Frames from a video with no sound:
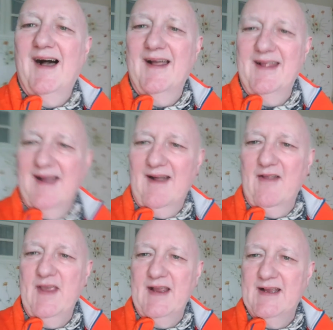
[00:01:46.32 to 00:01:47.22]

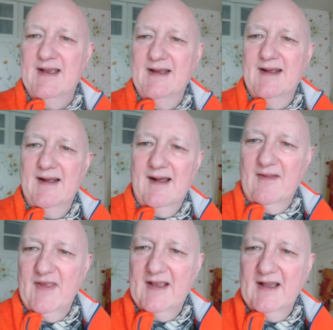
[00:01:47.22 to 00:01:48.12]
I think
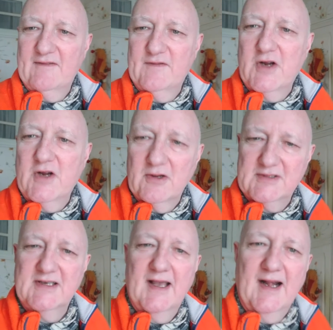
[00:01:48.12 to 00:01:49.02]
I've got